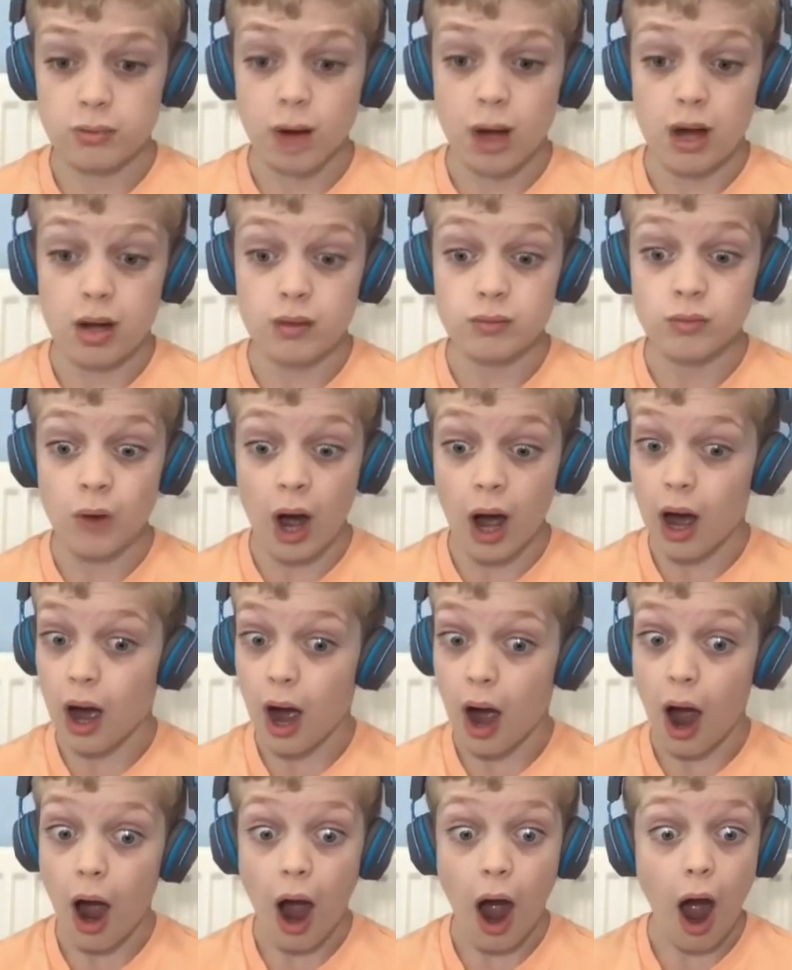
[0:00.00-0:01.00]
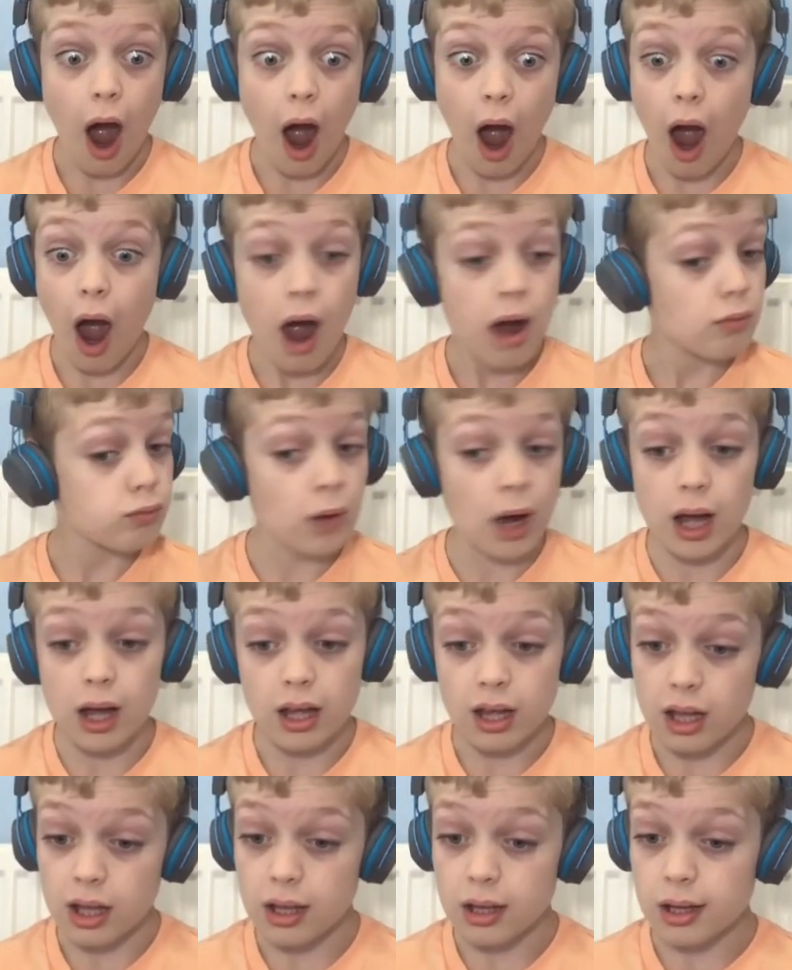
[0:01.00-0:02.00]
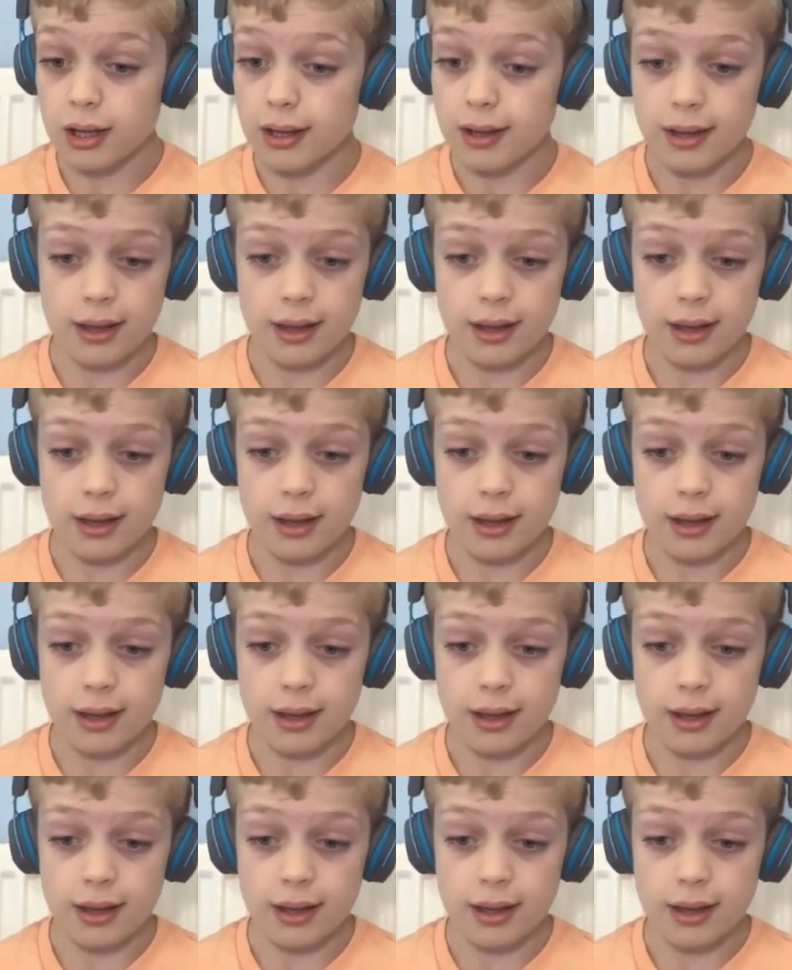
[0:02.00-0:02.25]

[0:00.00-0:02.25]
what, what, what? the kitty isn't alone what? anymore.